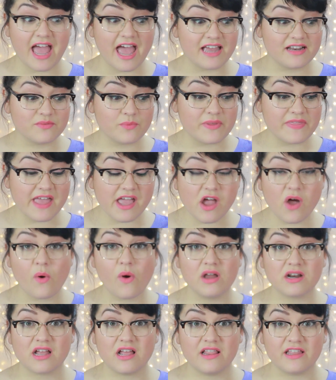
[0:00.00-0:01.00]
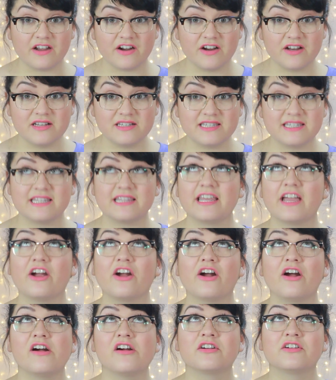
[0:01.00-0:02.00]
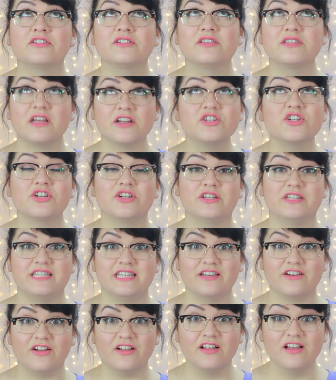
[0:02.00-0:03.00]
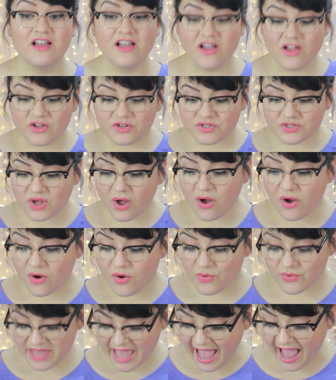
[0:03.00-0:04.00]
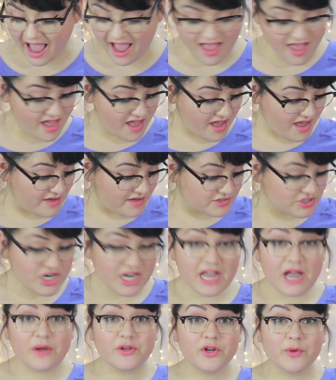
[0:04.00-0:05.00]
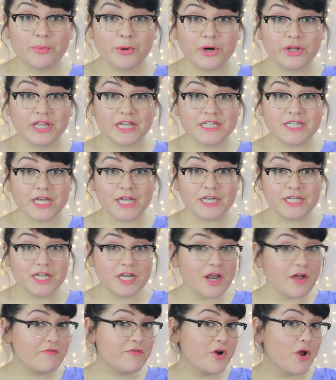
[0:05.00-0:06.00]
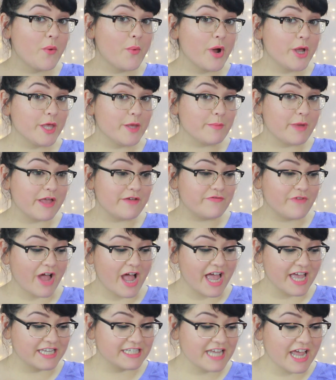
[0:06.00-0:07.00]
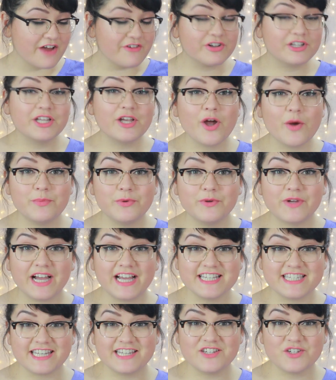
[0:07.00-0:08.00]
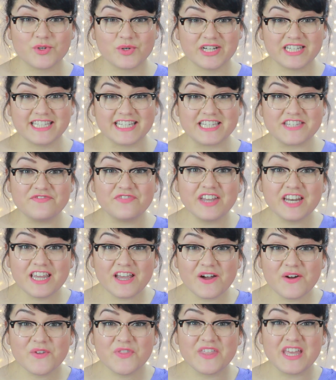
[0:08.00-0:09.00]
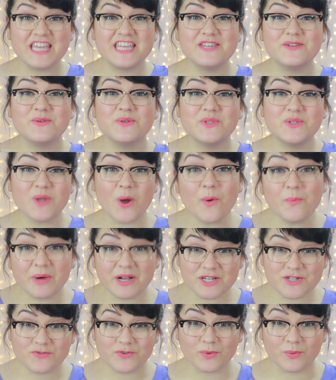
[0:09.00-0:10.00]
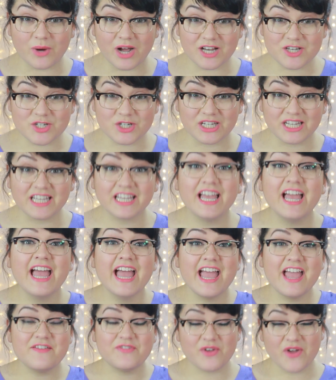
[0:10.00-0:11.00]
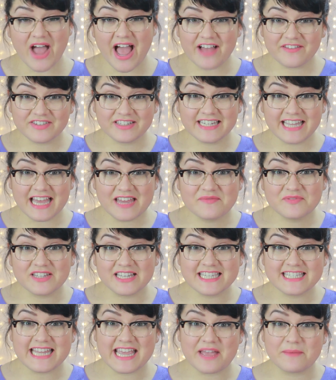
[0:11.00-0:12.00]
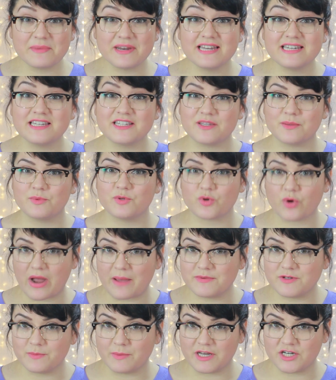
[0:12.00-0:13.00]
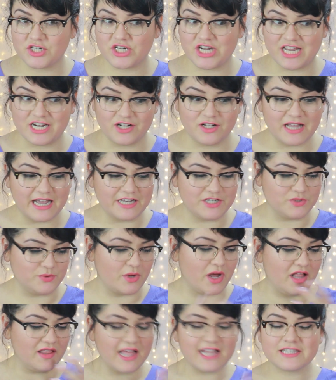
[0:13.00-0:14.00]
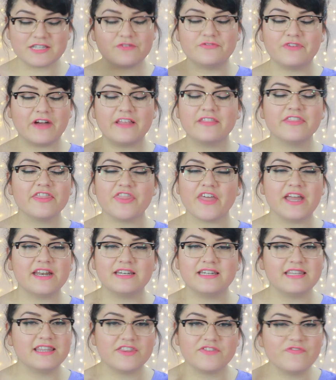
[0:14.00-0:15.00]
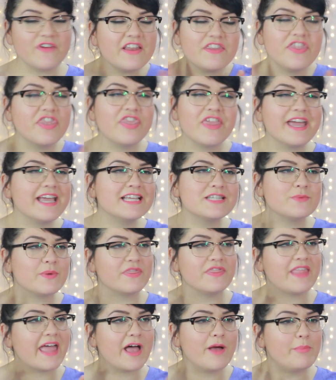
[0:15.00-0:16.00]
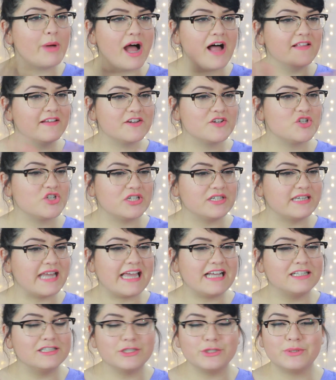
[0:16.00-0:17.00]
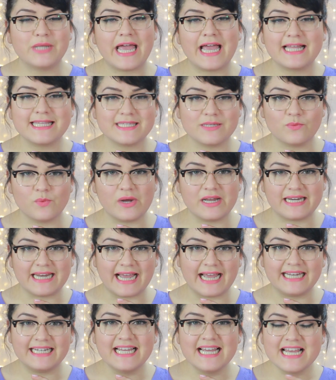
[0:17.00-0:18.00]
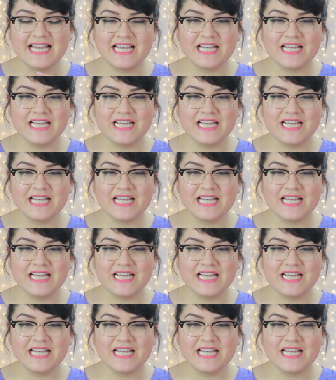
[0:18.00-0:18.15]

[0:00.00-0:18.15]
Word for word: And when they go on clearance, they are such a good deal. So yeah, check out your Burlington. You never know what you may find. I really hope you guys enjoyed this video. Thank you so much for watching. If you haven't yet, please take a minute to subscribe to my channel. I do all lots of fun, th fun things with nail polish and nail doodads and whatnot.